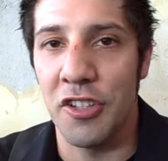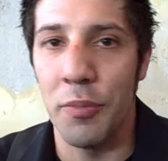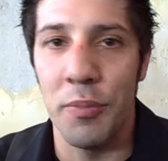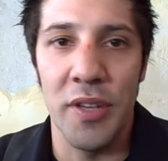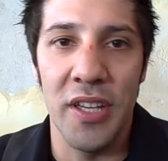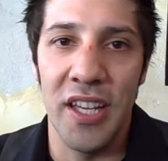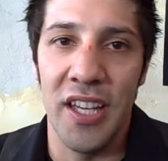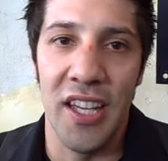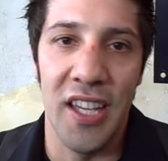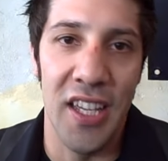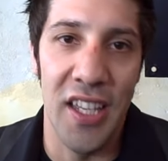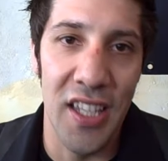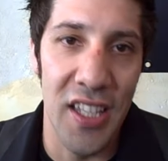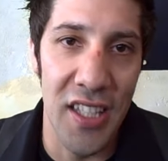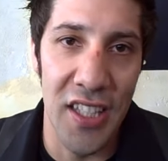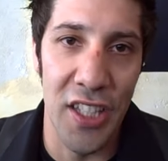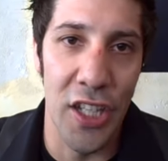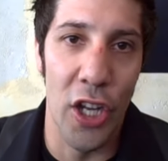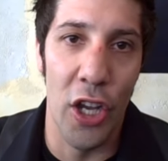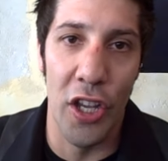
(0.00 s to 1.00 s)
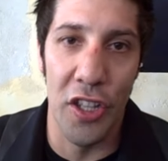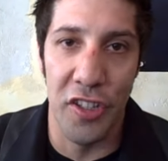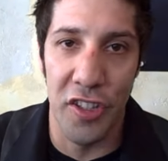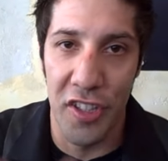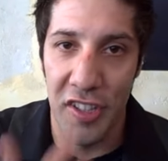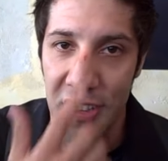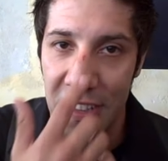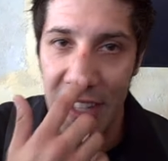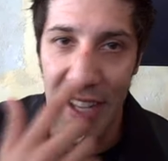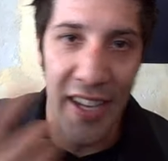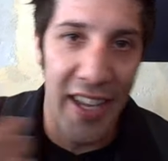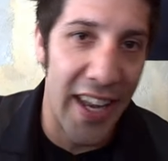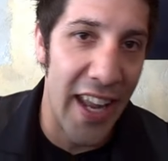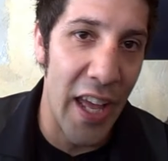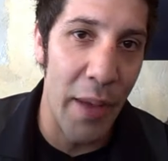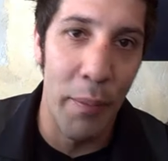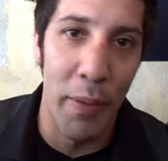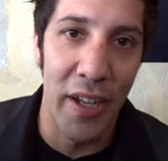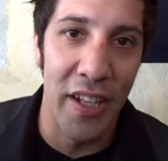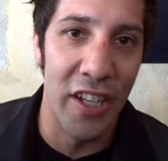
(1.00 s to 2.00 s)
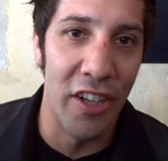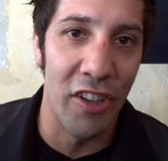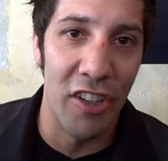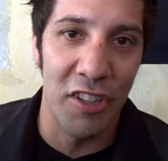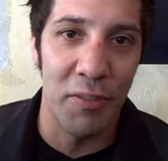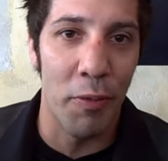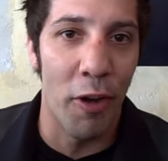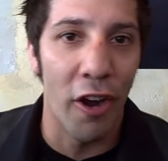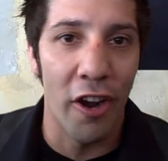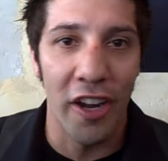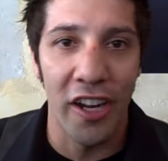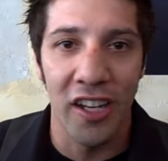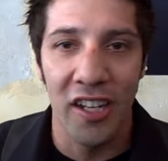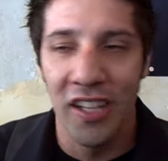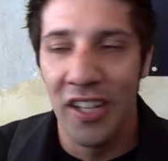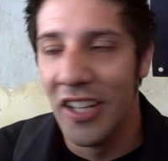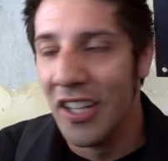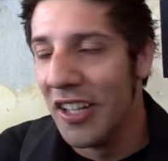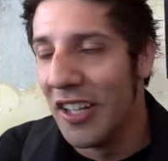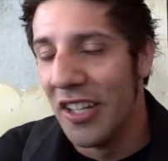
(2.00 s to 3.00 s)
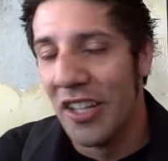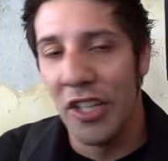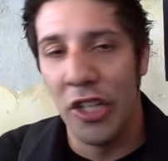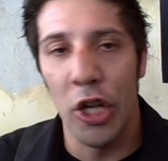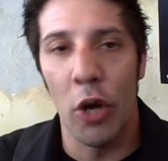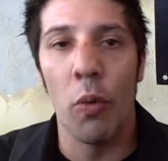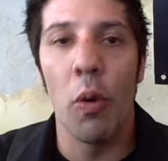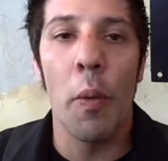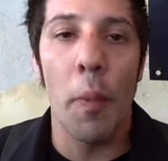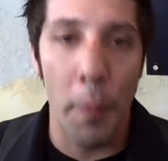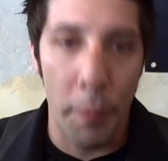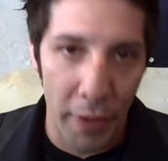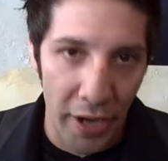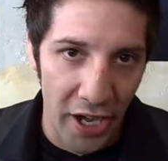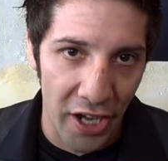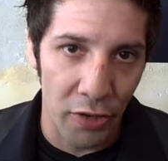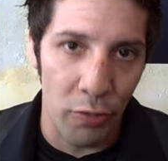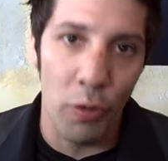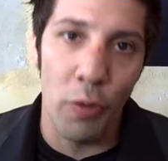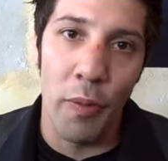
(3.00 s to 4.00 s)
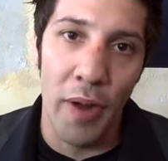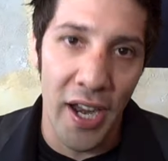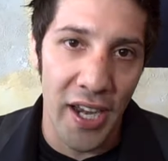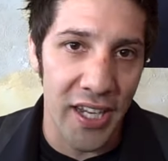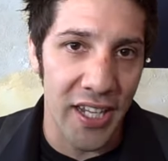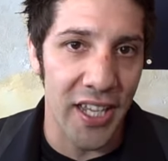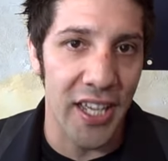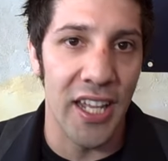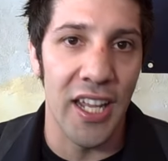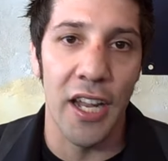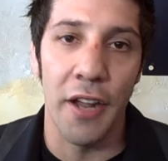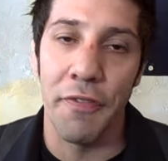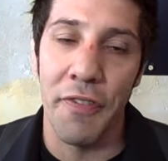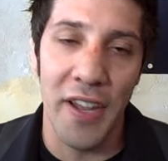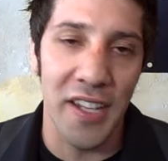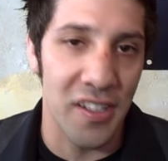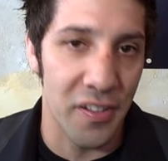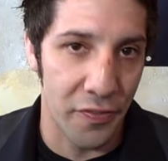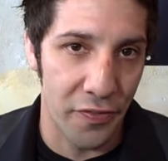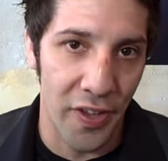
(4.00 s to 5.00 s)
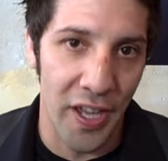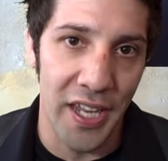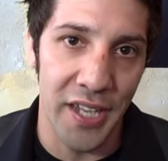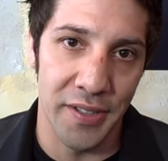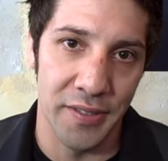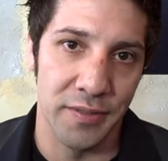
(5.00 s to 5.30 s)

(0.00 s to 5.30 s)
To me, as you can see, I get headbutt during sparring. We're prepared, we're ready, and I fight the fight.